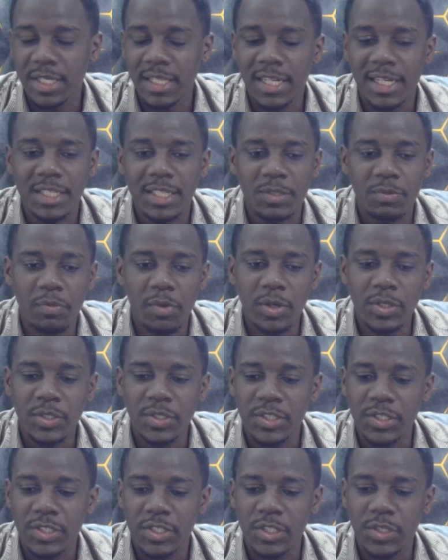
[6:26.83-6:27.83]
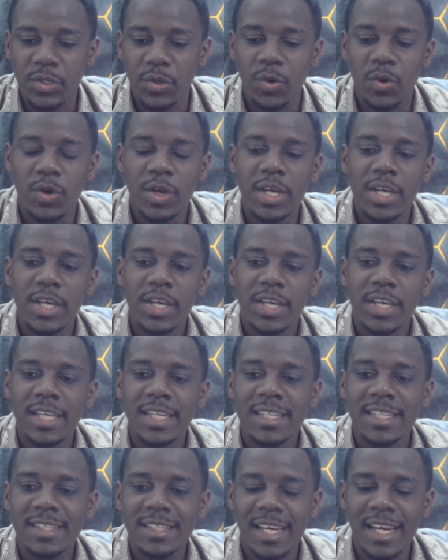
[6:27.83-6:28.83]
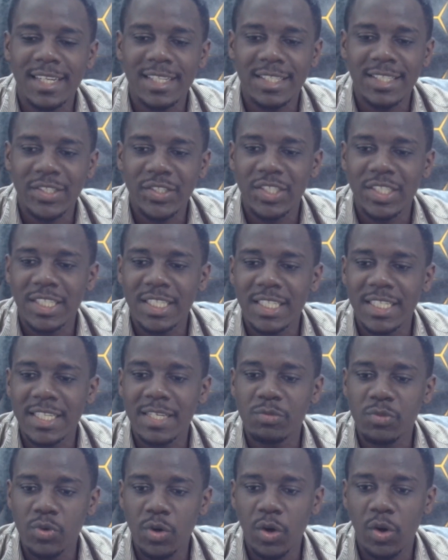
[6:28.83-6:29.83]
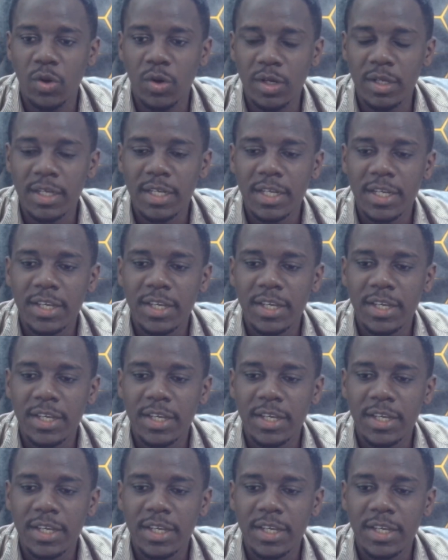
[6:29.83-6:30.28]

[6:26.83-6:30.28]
And that is Moise Caicedo in that CDM role.